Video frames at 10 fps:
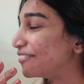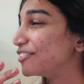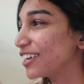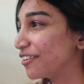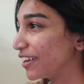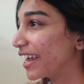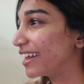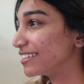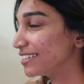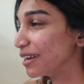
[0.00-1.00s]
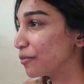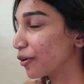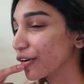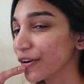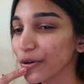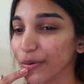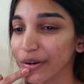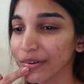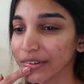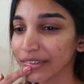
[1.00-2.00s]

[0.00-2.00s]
which I will cancel. I'm not gonna do now.